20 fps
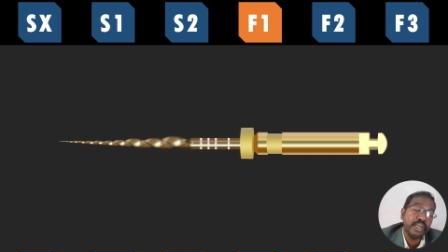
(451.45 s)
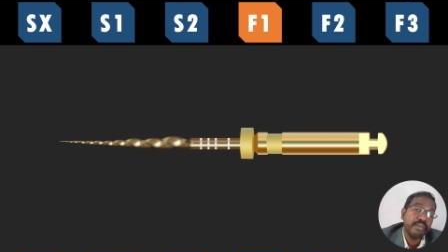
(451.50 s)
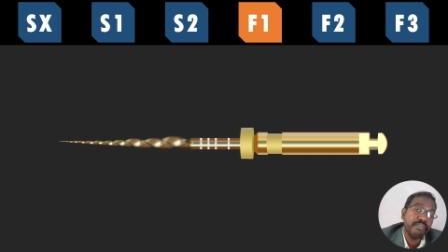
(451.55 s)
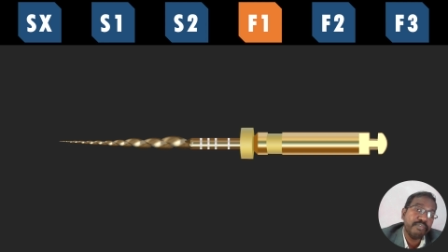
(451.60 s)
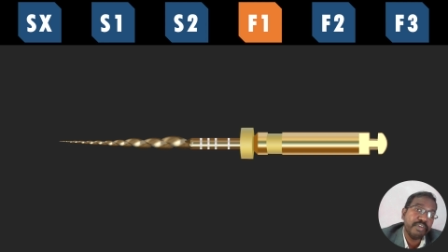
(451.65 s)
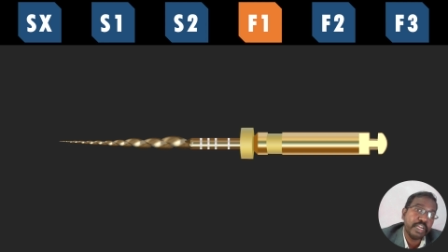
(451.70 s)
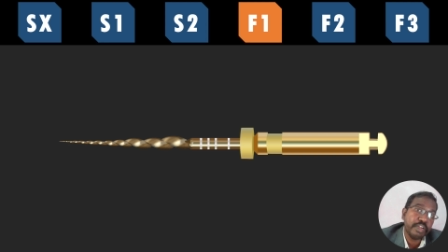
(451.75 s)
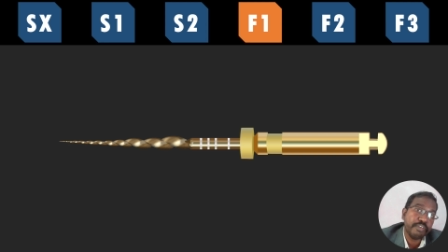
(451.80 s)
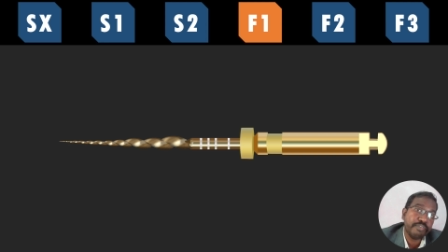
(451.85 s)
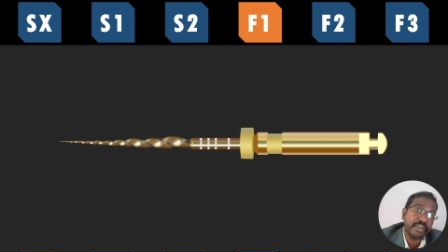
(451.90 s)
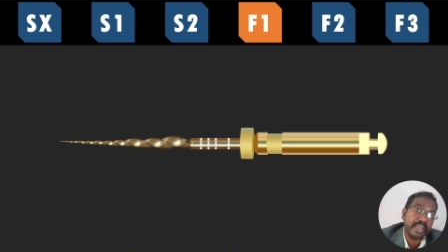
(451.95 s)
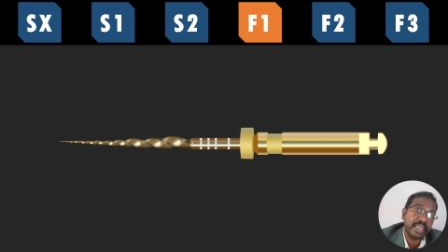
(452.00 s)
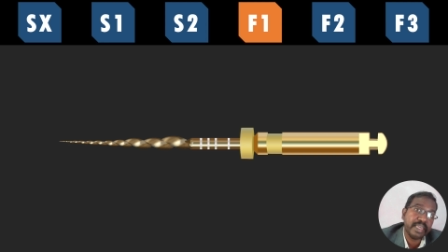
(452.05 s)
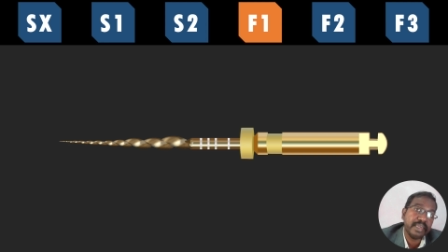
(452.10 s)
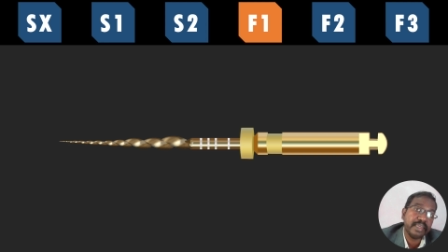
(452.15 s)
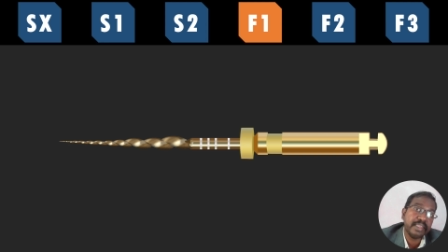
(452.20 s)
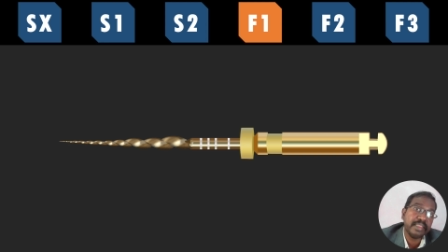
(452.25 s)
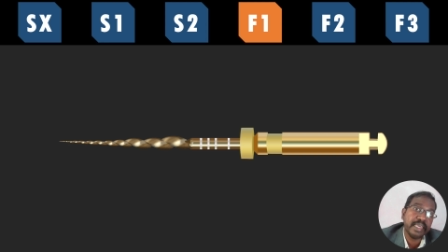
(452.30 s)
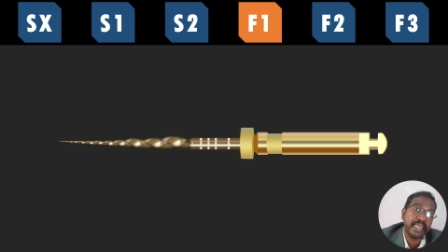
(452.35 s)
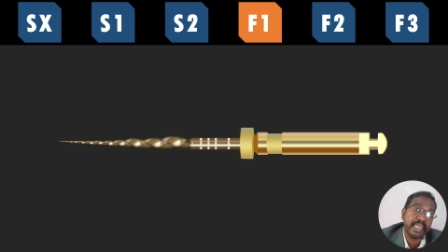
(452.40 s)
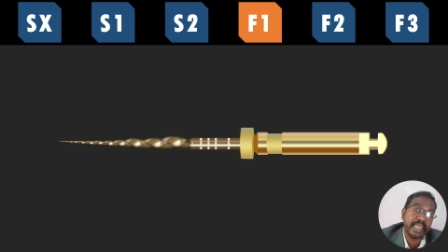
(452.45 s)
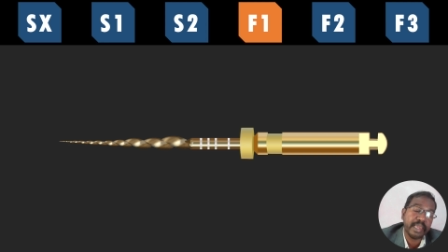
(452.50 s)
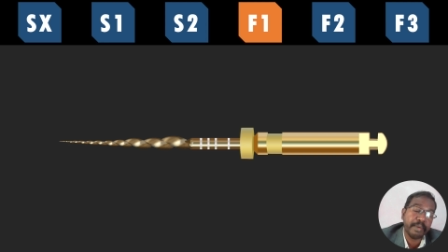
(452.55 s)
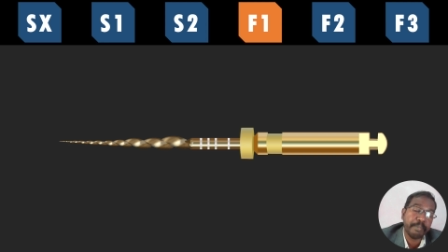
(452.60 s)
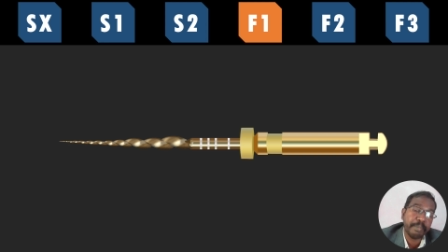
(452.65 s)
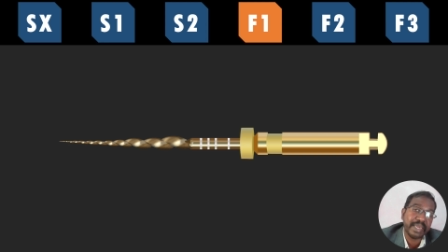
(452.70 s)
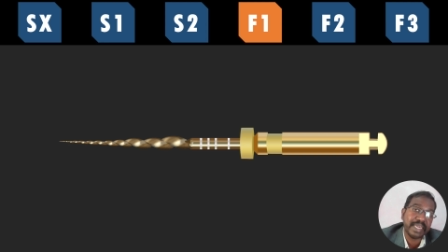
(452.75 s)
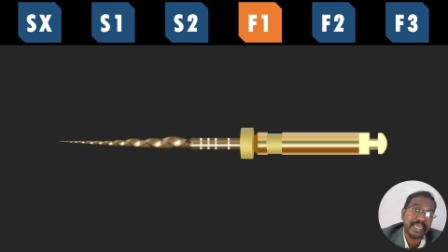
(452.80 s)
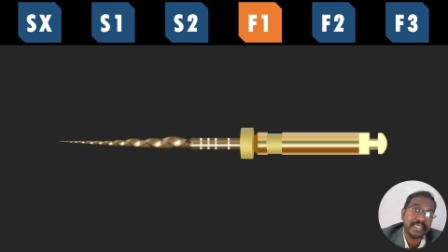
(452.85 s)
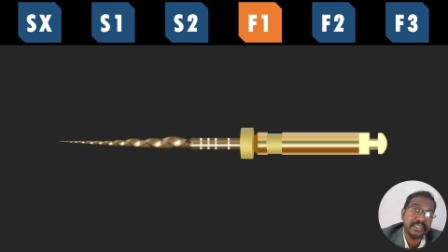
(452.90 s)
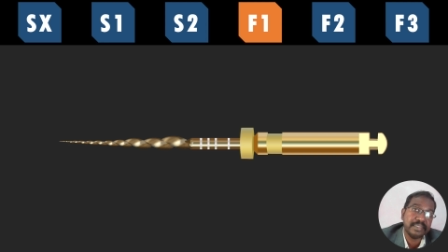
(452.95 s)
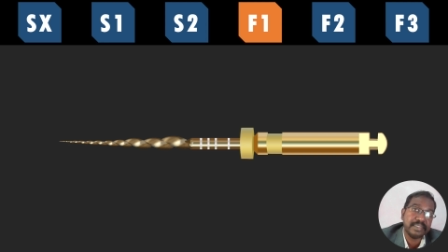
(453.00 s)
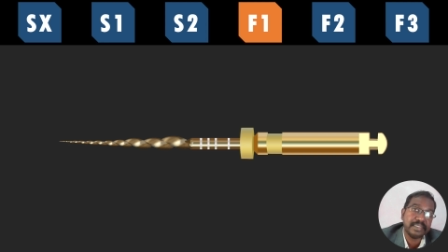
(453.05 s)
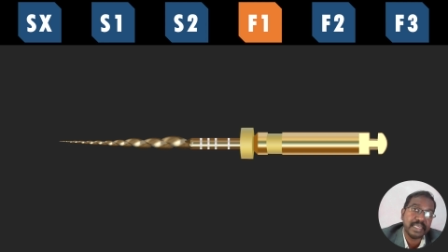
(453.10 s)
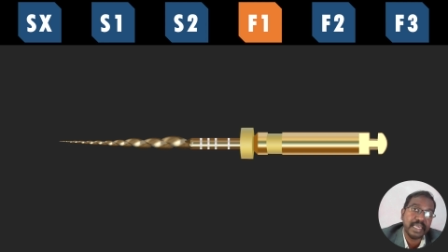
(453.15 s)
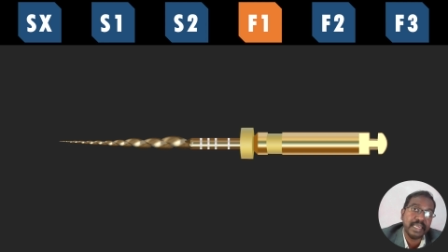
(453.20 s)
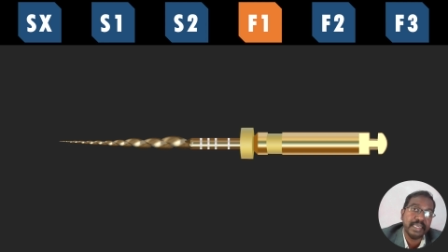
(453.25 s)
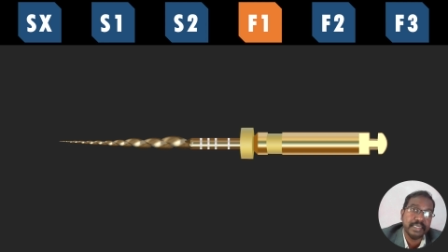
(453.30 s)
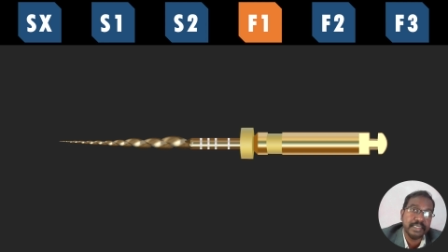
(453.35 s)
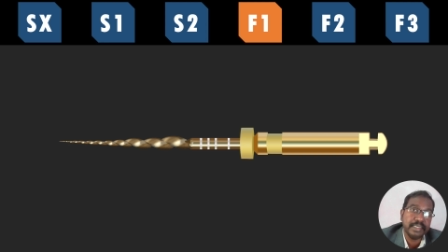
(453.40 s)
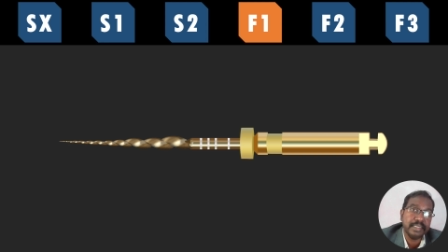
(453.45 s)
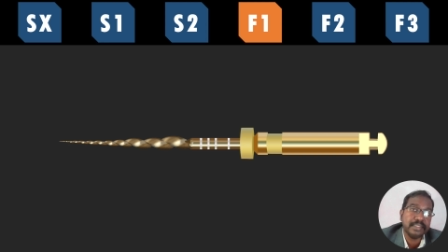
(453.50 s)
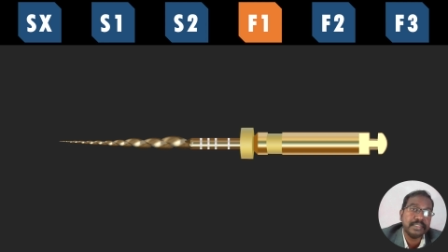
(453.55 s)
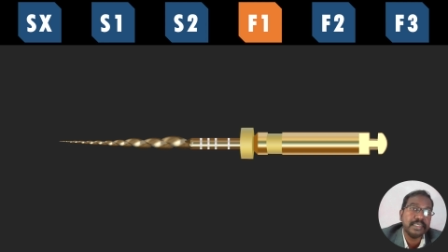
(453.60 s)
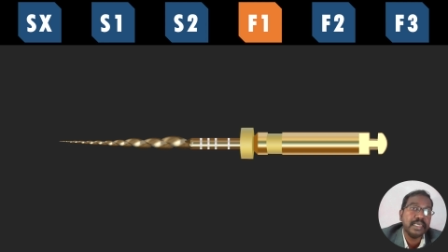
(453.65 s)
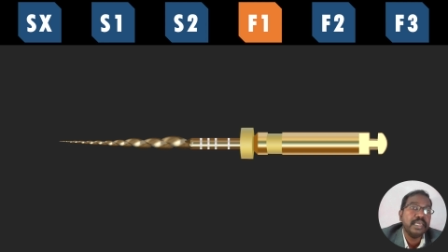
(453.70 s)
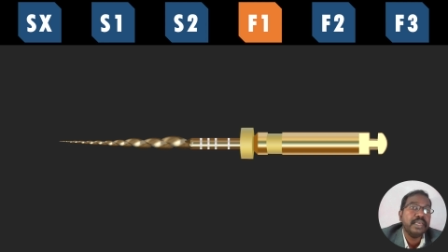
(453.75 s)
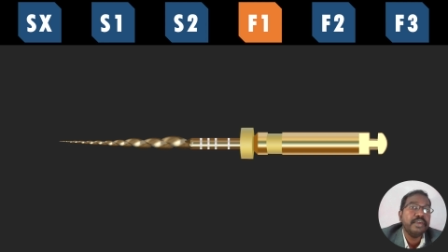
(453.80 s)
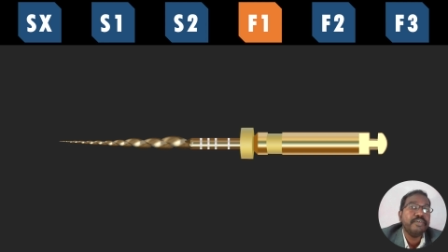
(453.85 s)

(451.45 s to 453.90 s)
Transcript: verifying the apical size